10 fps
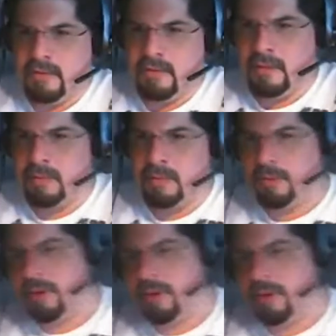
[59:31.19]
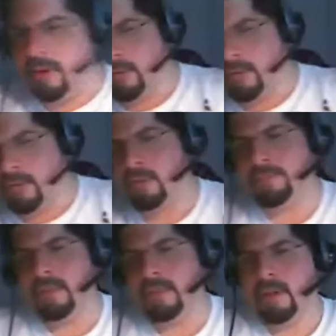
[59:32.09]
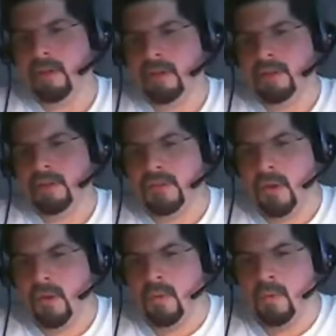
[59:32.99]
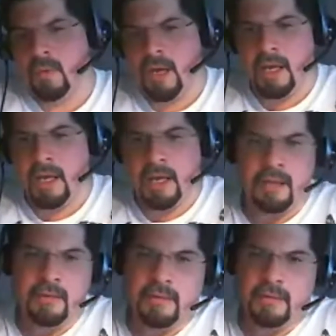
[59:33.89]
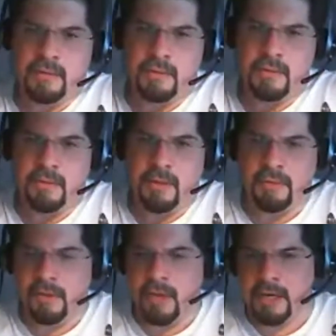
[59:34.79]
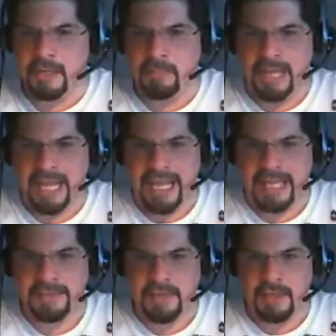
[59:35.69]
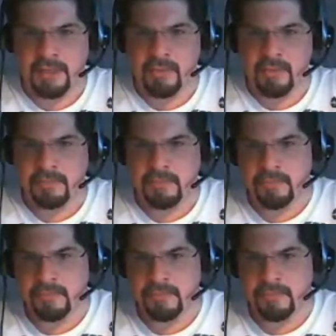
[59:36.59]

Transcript: they'll be ready for you. So, have you got any plans? Are you